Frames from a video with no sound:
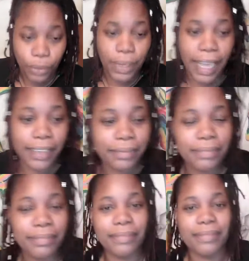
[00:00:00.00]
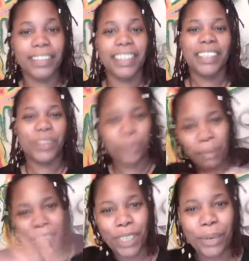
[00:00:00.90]
Okay. Just
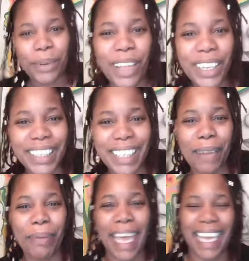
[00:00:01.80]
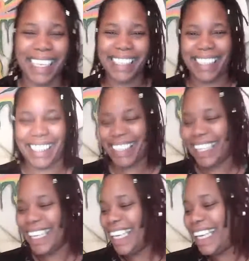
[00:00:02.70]
want to make sure we're all on the same page.
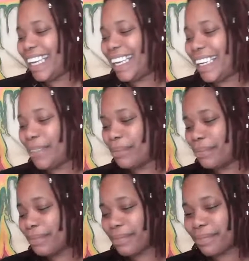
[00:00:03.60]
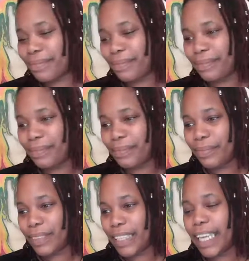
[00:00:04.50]

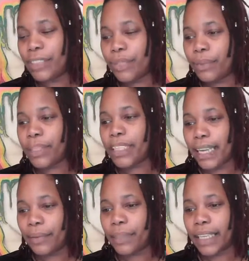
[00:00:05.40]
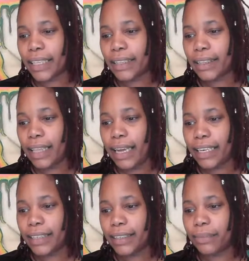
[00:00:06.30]
That's really what that
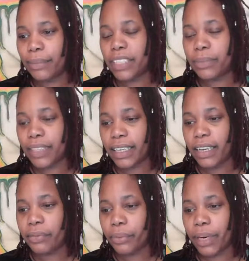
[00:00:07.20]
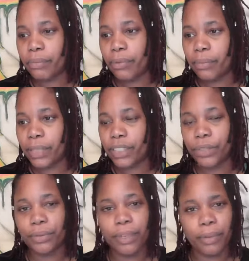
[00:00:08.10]
line makes me think of, and where it brought me
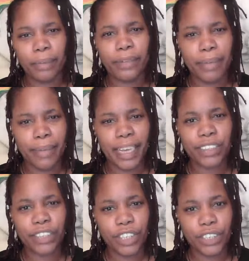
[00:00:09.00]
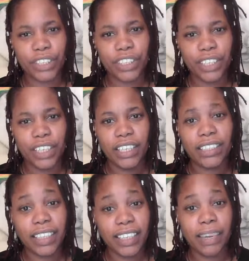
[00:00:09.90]
to. It brought me right back to church,
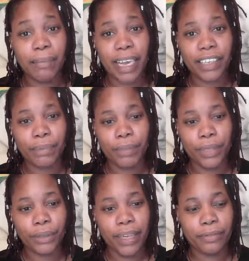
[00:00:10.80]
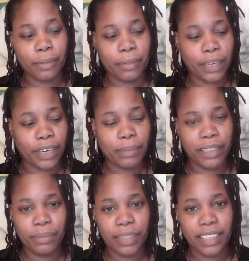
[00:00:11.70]
sitting in the back pew waiting for my
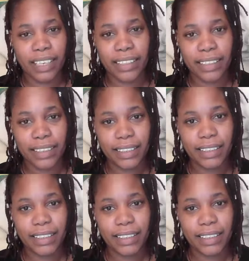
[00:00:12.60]
grandmother to be done.